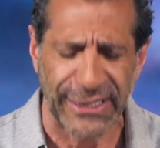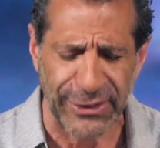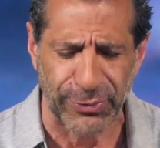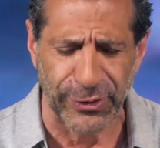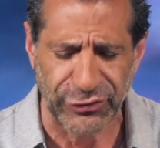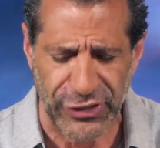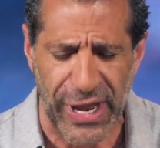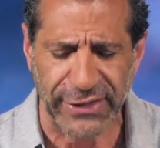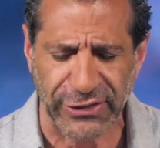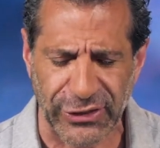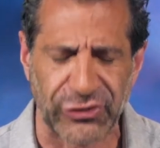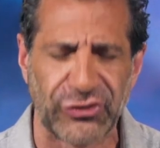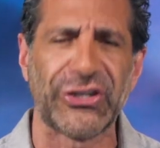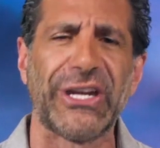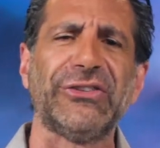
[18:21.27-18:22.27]
He
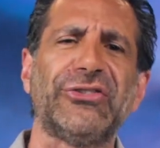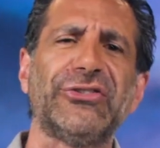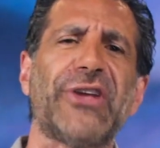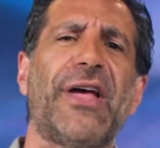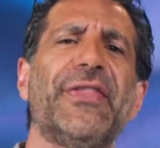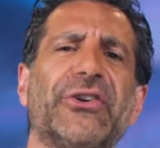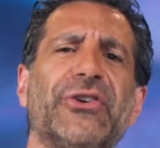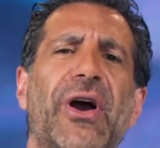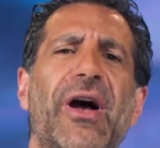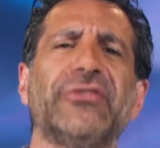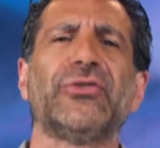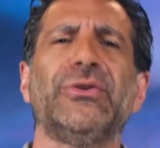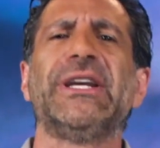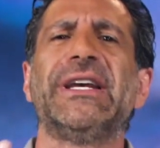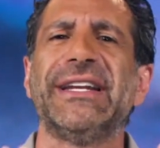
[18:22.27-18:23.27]
rejected Jesus on the
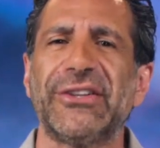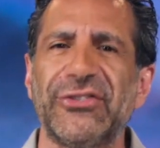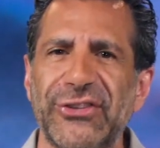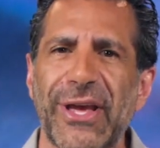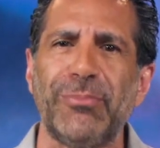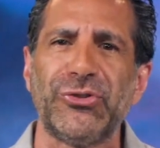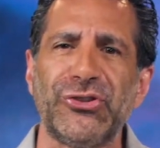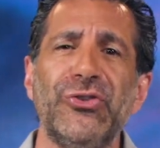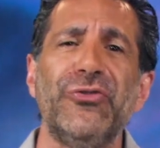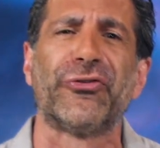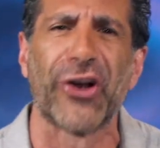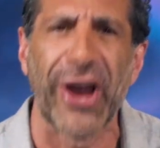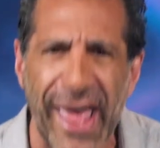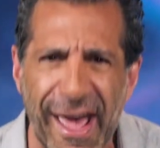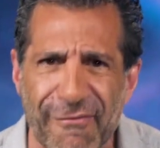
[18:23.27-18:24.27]
cross so He could accept you
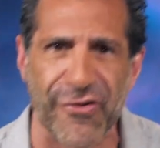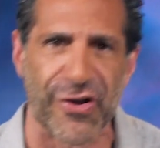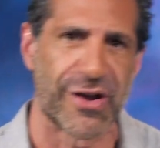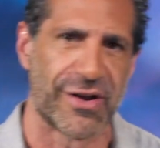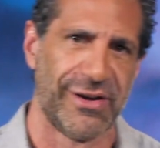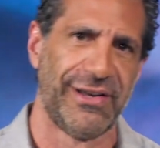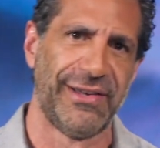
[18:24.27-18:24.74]
forever.